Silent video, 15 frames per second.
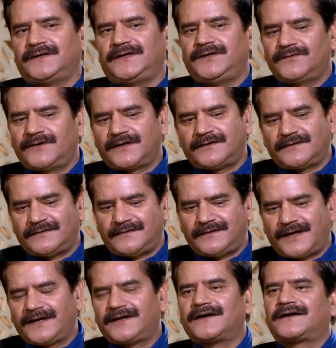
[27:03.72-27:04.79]
you are
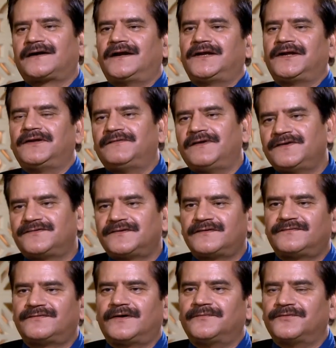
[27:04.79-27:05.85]
like a
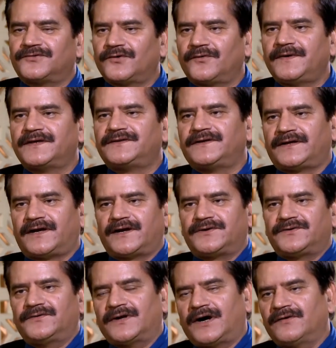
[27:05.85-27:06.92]
continuation from Soviet era
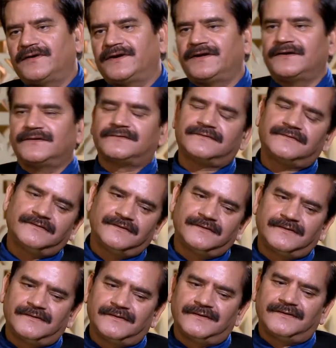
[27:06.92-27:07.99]
to nowadays.
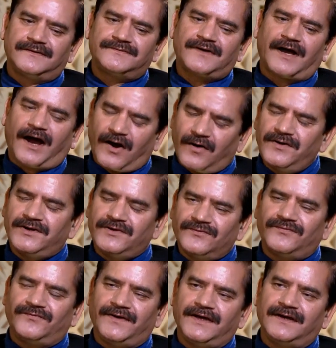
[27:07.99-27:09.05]
So how do you
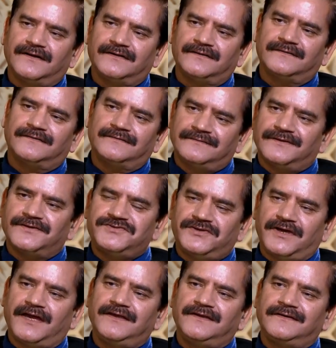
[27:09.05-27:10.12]
feel the
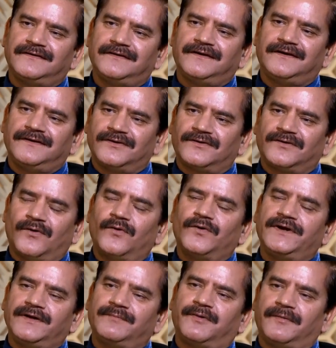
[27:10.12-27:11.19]
change in your
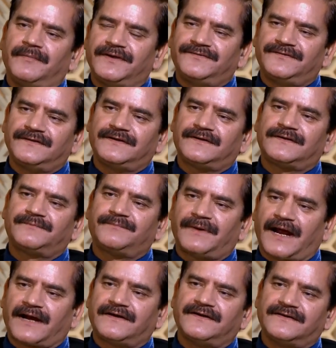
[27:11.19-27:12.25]
own diplomacy
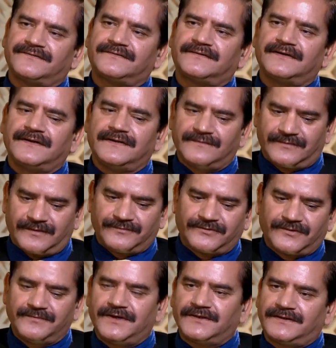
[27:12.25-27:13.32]
practice from
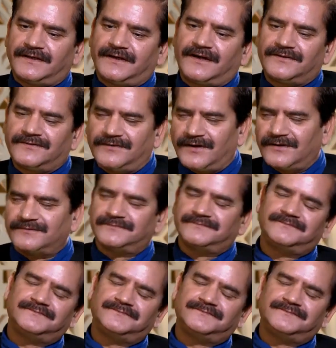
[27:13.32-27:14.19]
Soviet era to now?